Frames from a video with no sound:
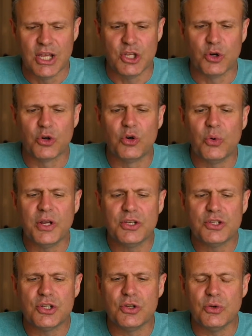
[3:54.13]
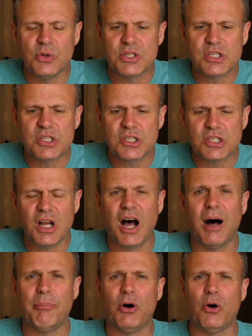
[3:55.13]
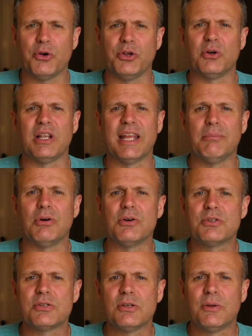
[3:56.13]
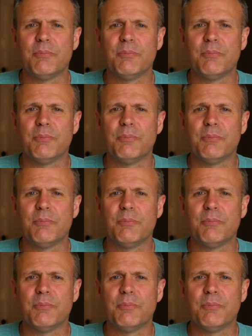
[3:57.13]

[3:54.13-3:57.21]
you're going to stop all your labors.